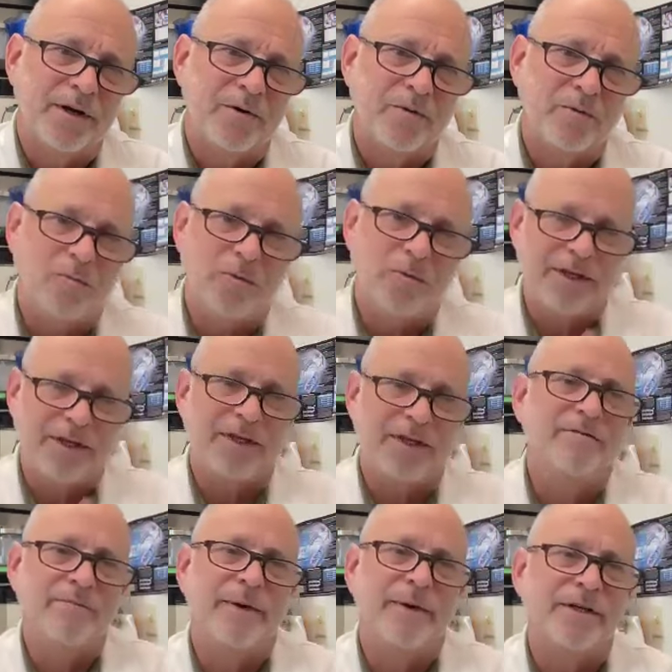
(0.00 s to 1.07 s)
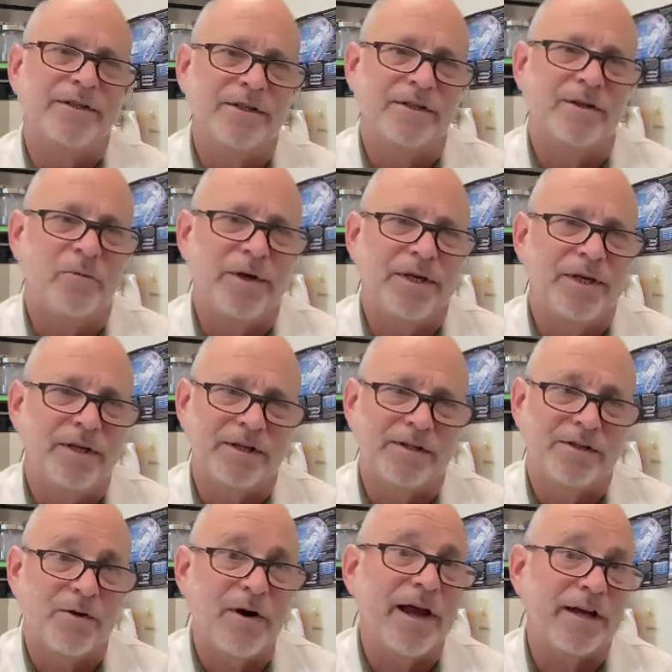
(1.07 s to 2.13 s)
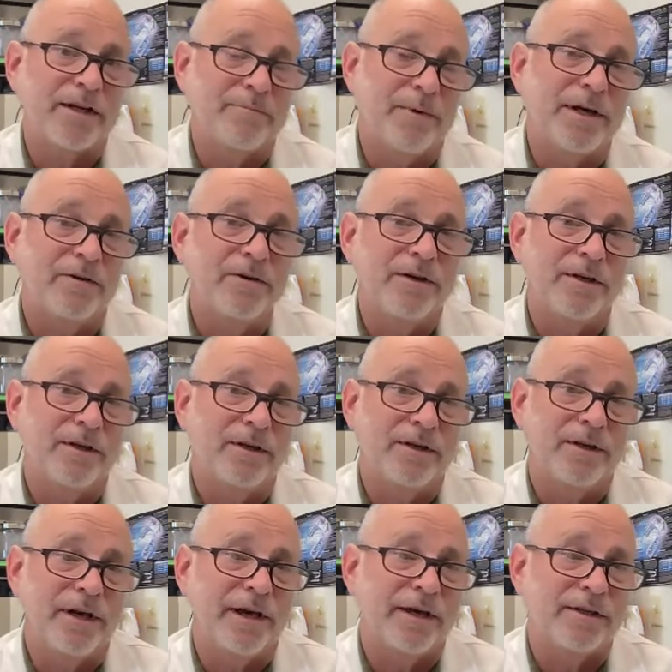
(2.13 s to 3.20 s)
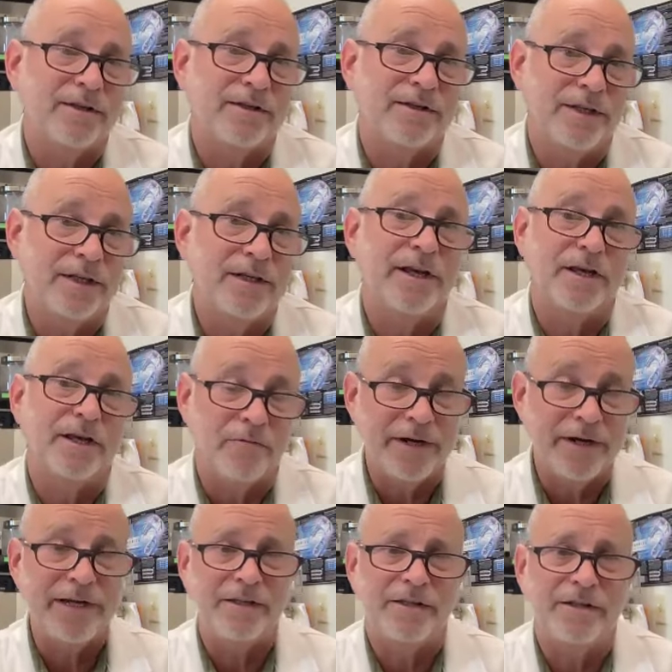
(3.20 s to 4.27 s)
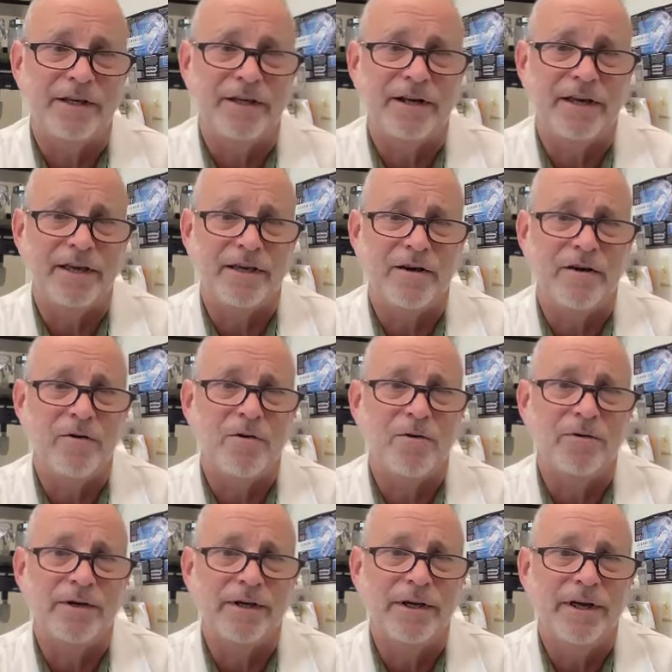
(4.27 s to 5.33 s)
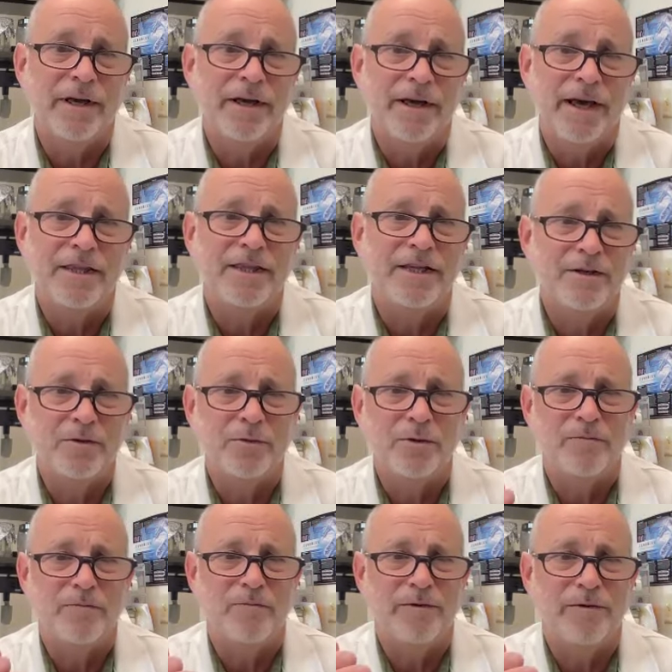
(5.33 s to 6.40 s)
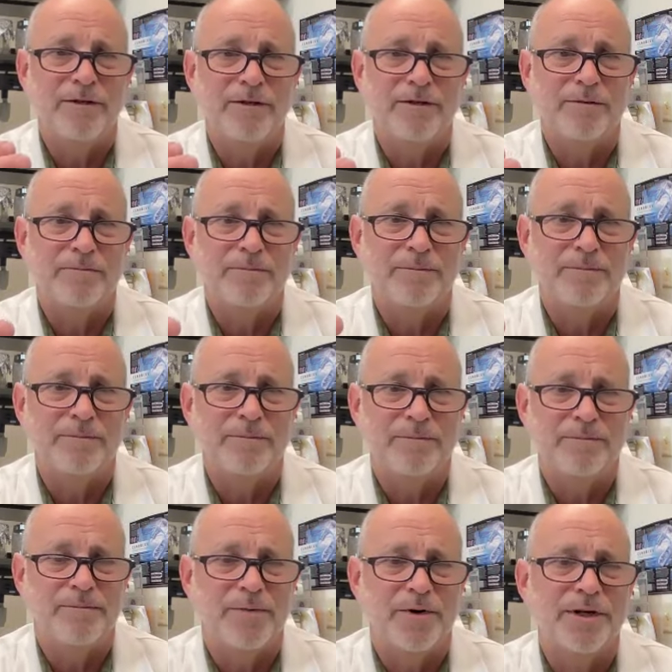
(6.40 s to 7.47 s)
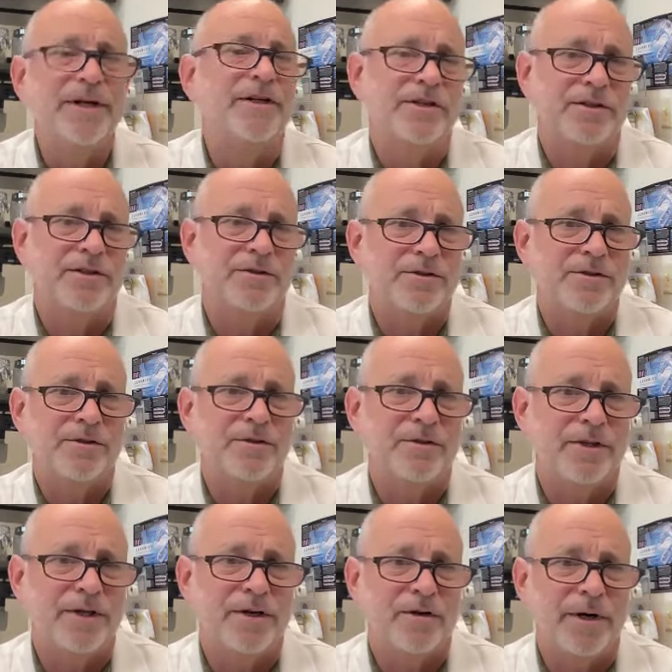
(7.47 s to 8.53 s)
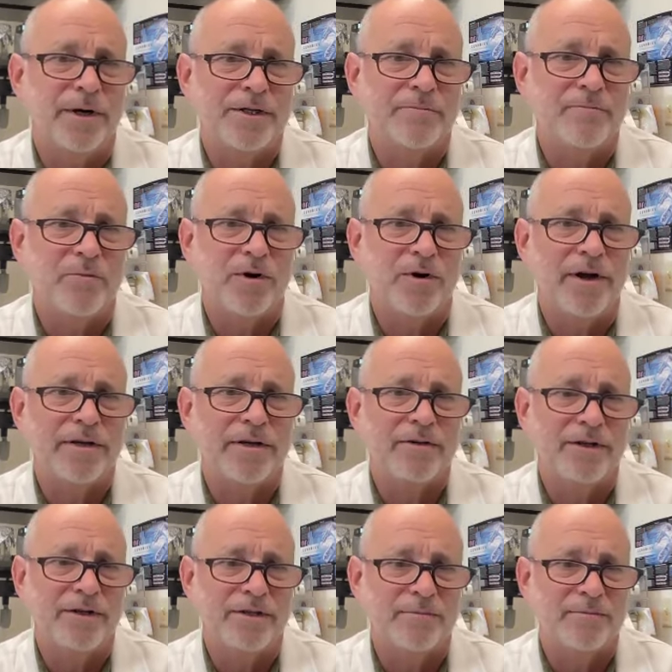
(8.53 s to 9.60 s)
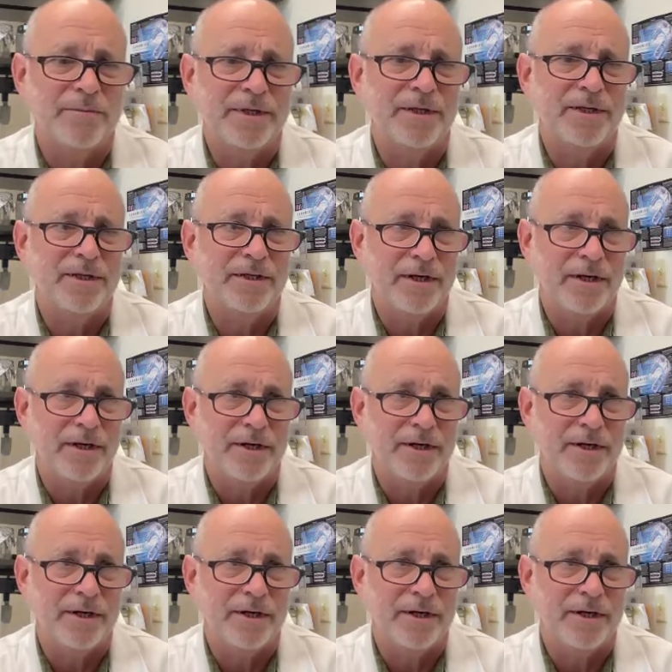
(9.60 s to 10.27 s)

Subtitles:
with the information that we can extract by looking at DNA and reading the DNA code, and then doing real predictions that are much more likely to be